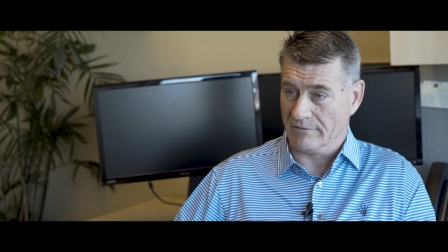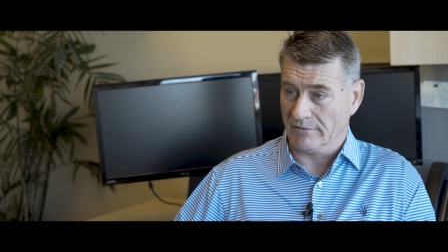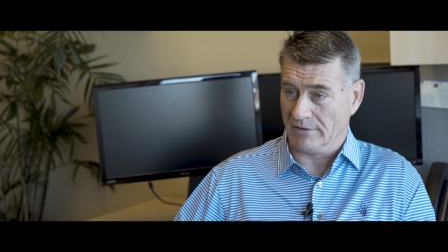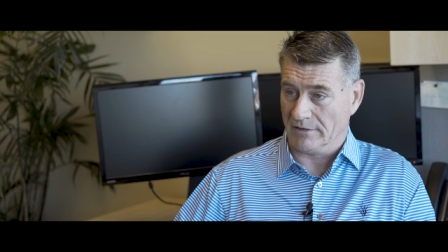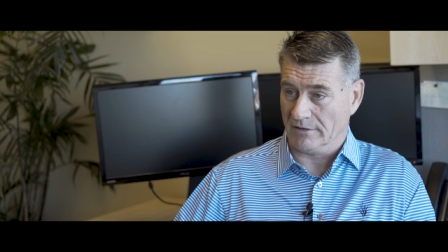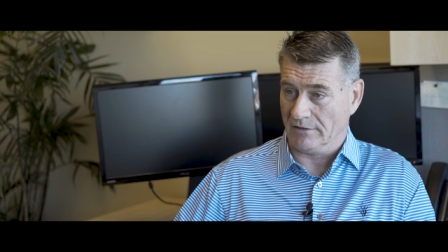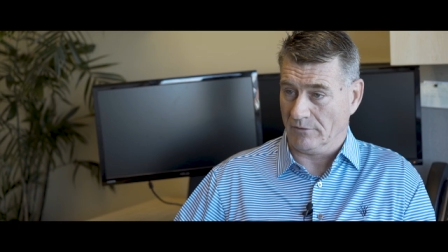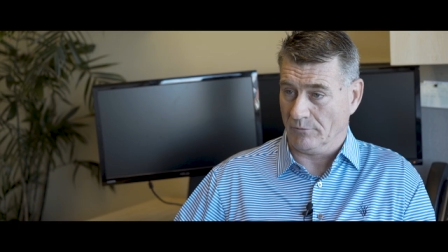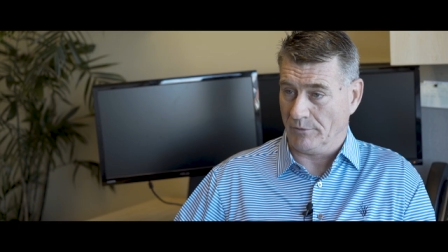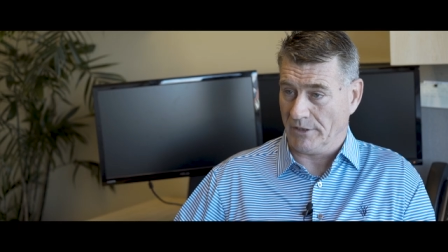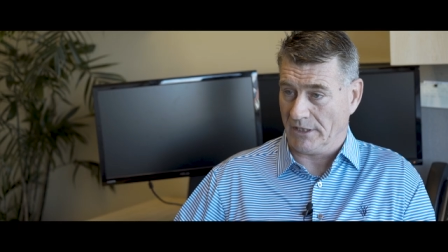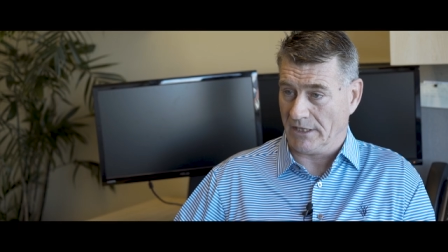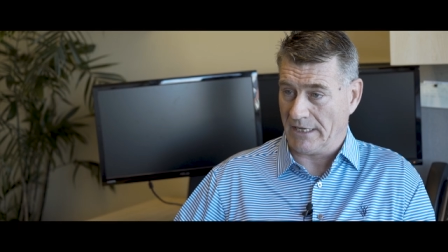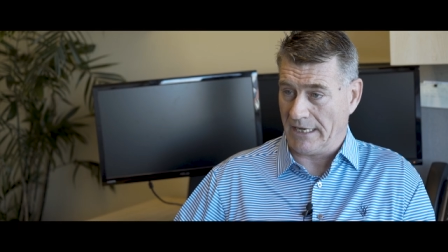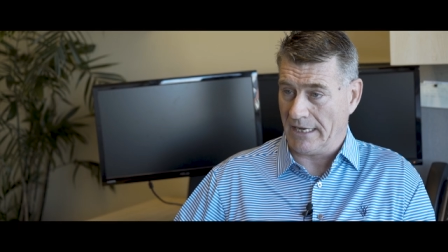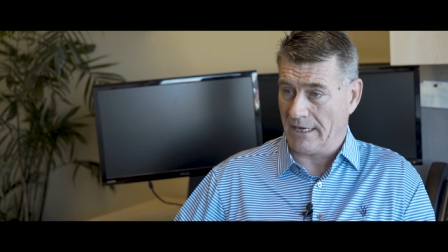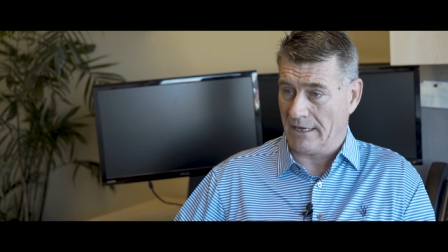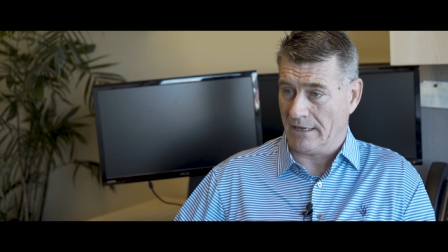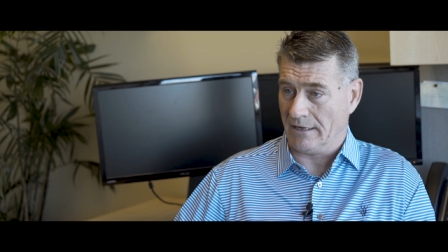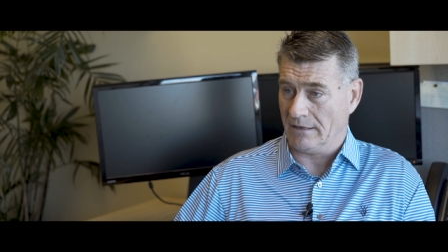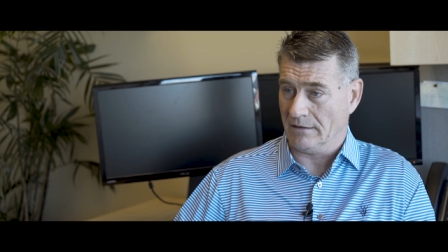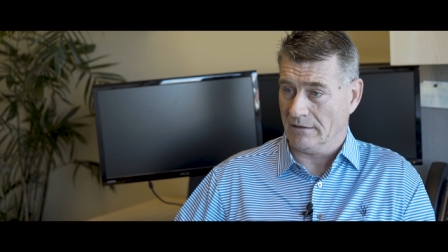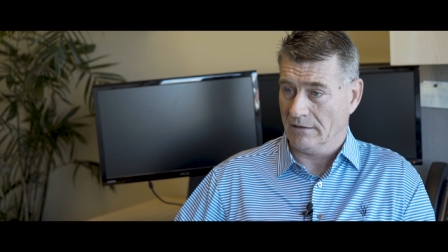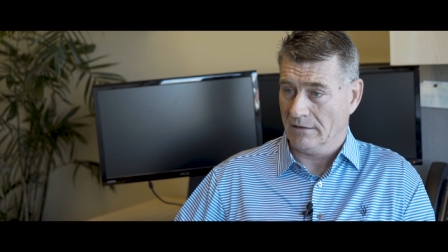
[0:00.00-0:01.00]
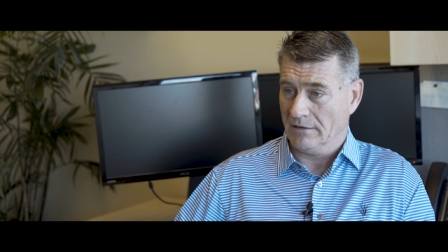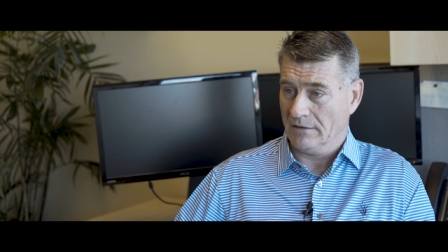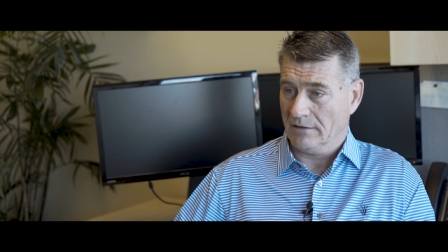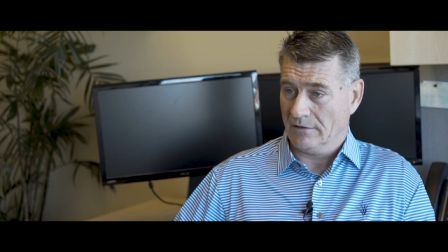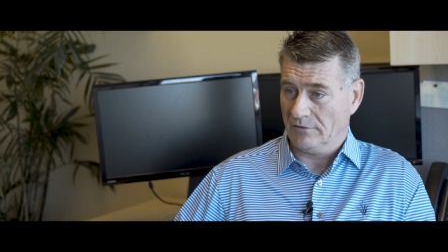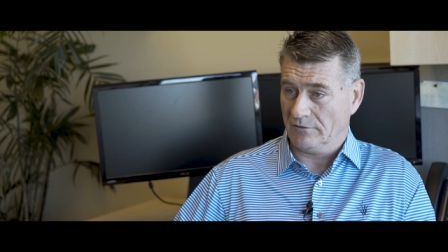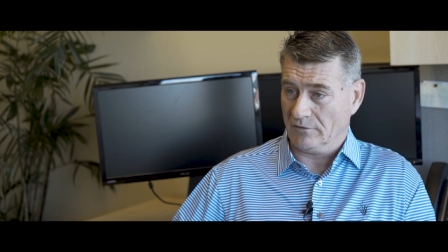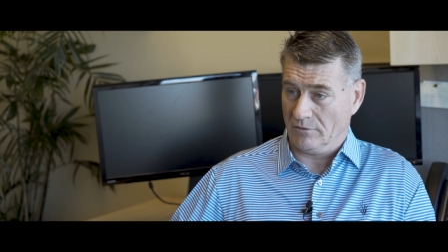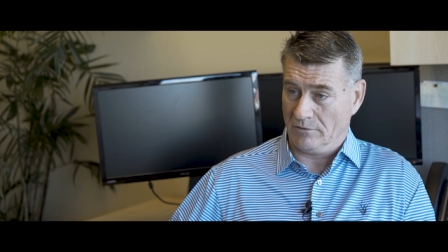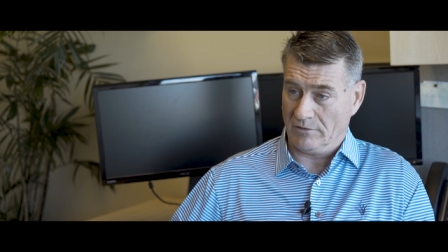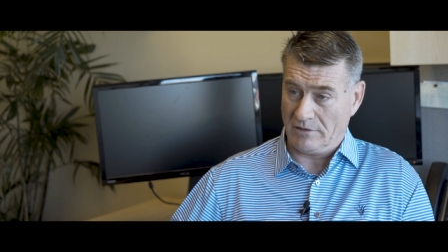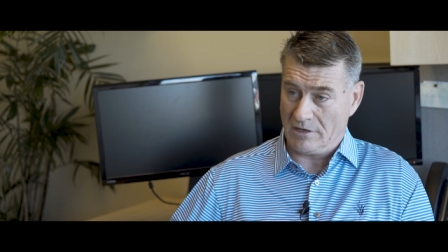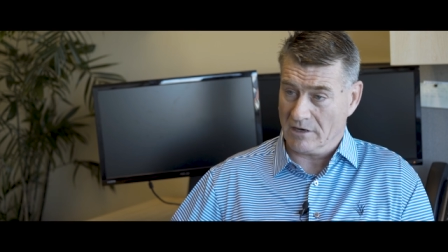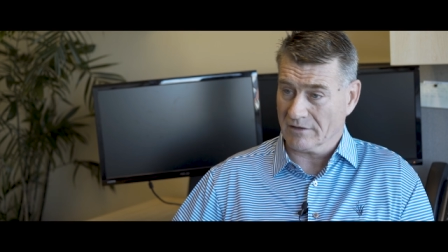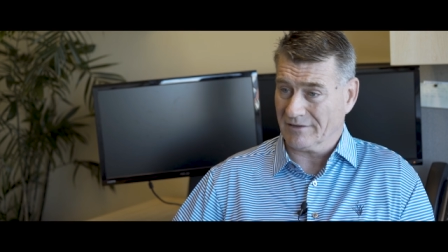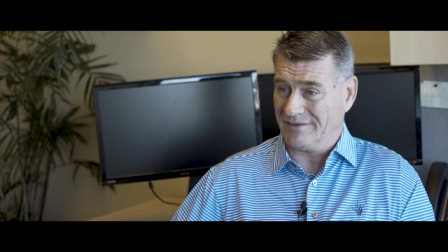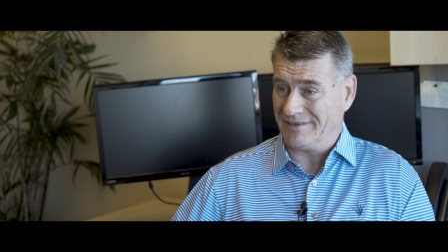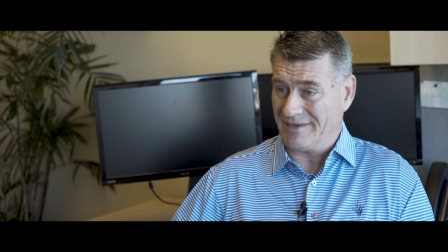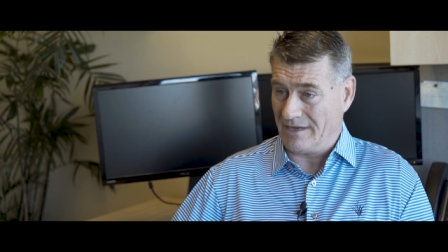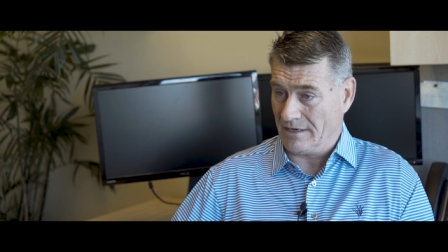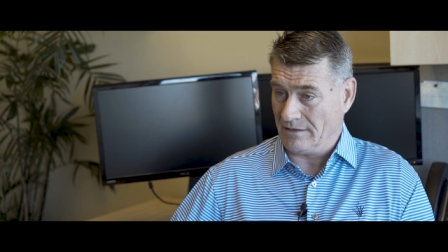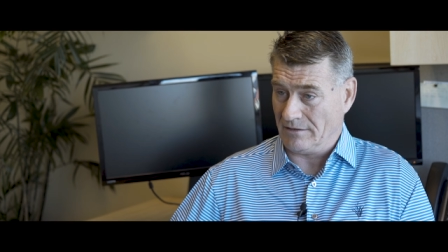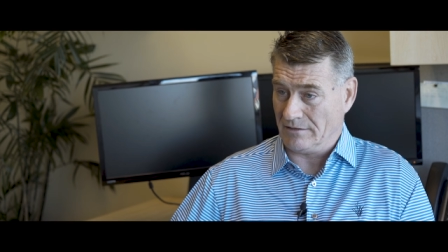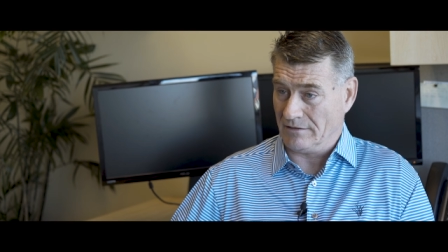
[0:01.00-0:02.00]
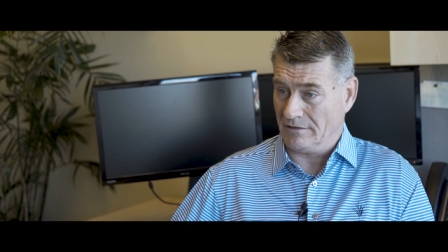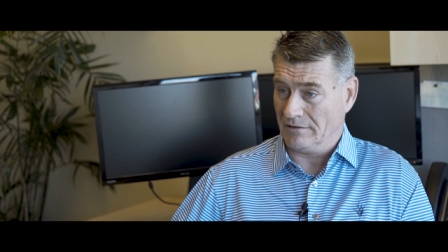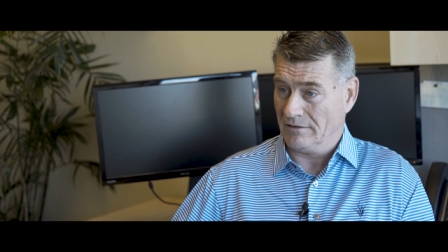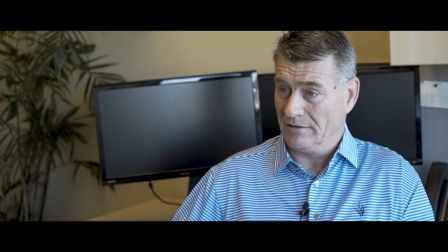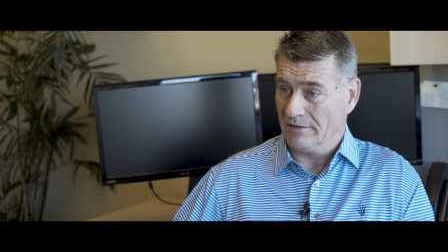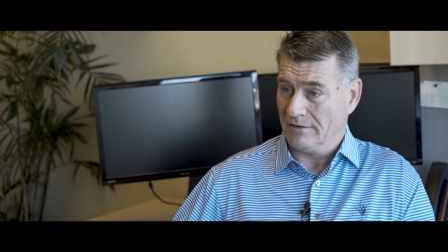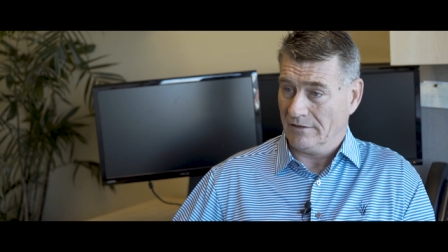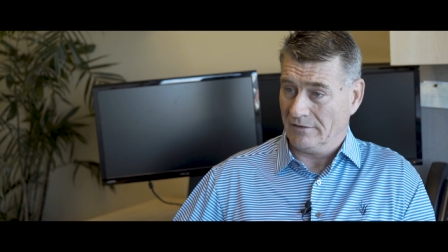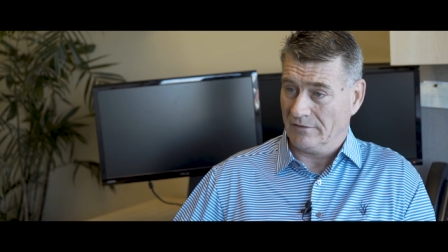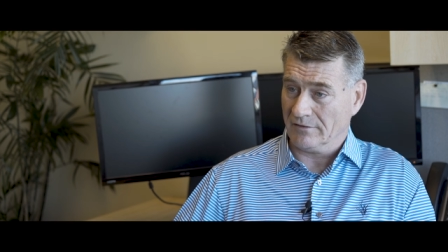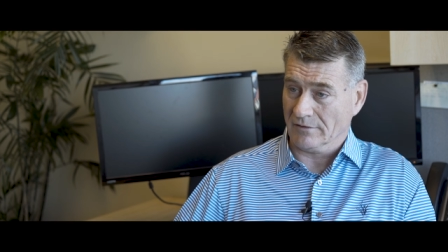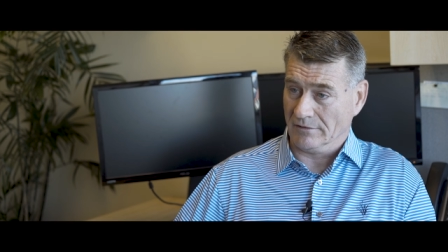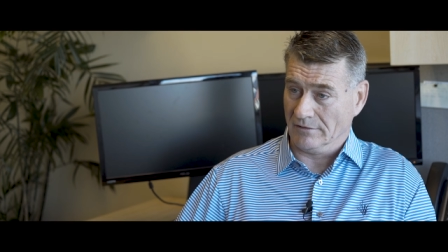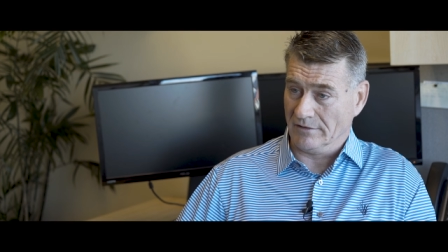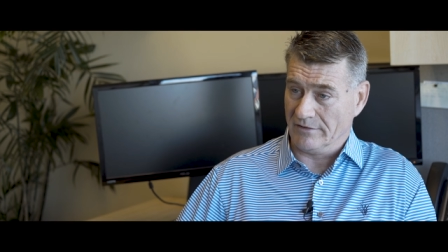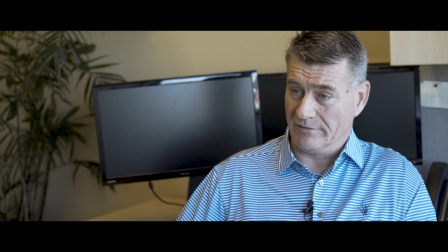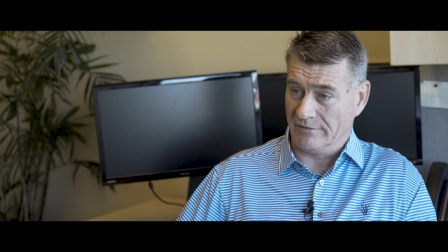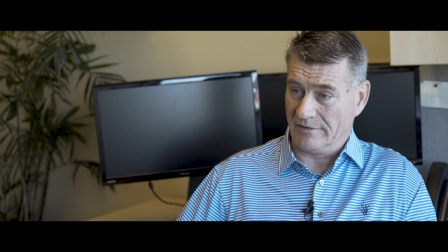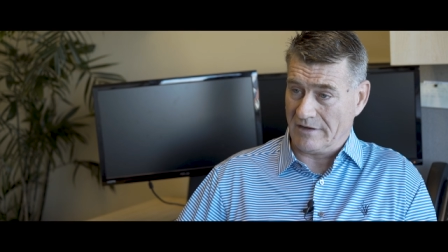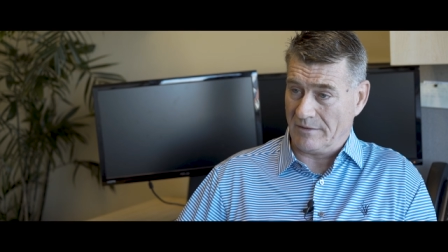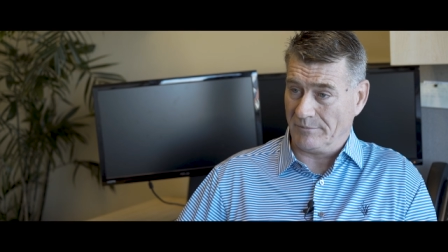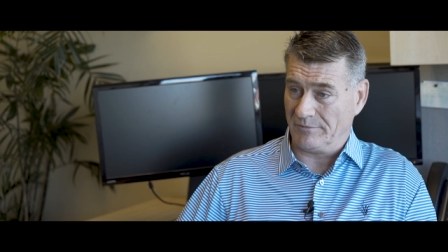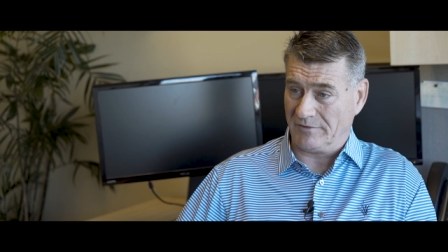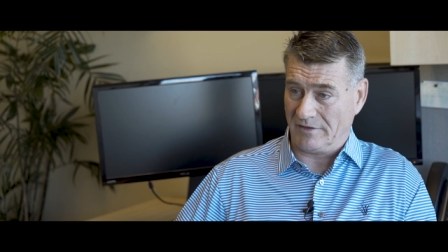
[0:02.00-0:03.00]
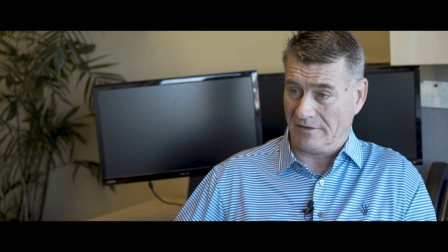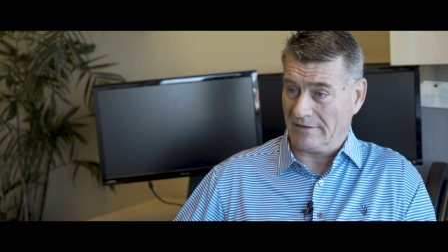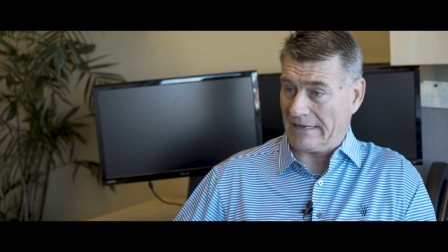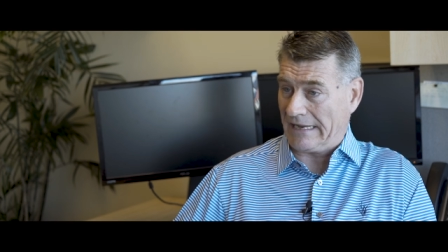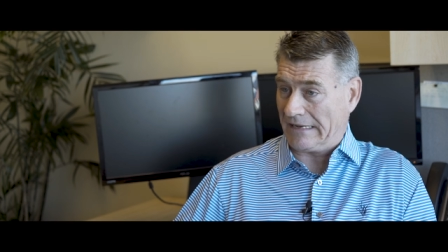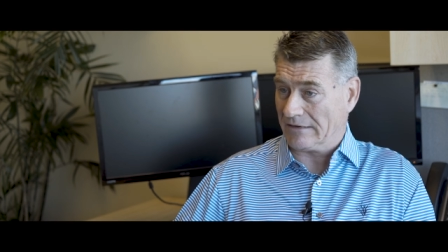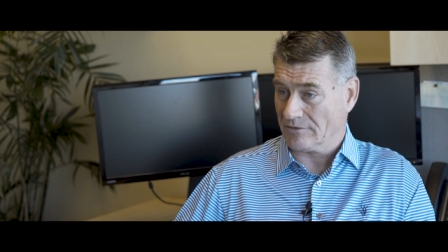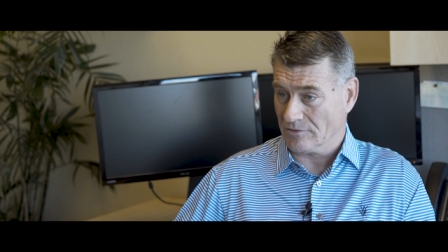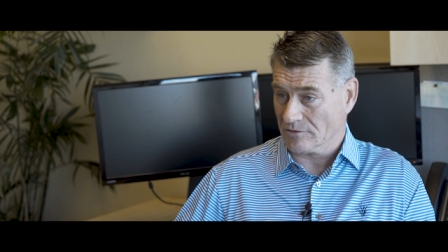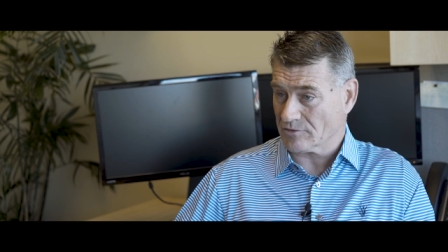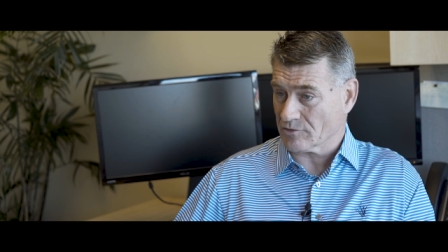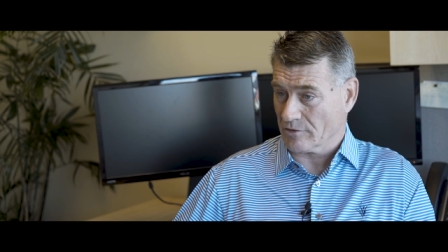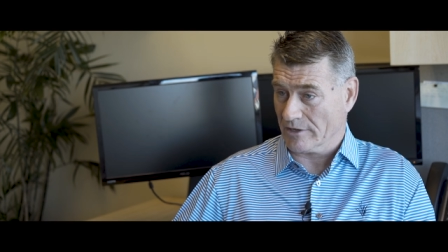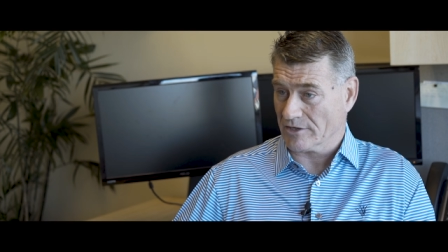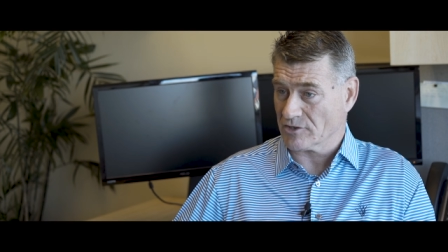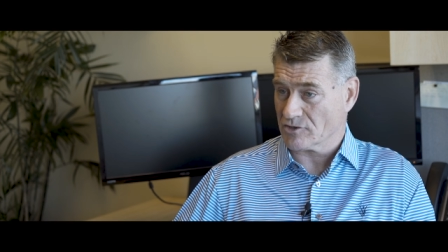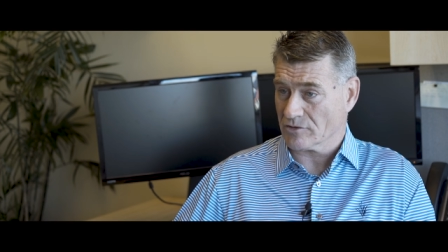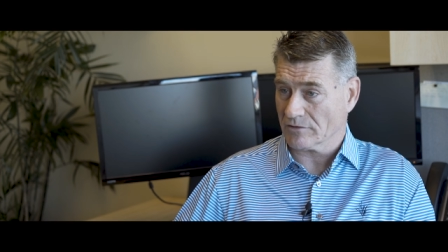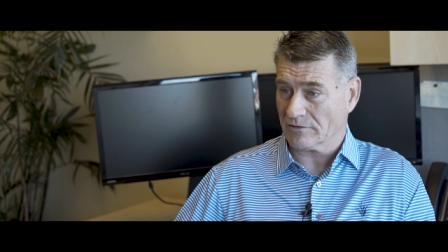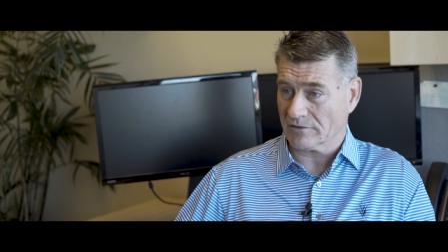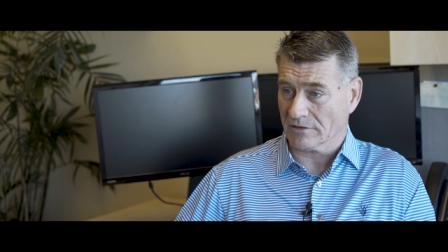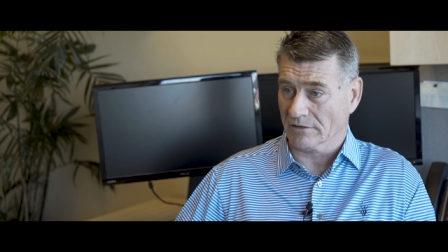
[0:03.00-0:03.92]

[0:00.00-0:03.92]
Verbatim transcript: everything we can during our tenure to live up to that treasure,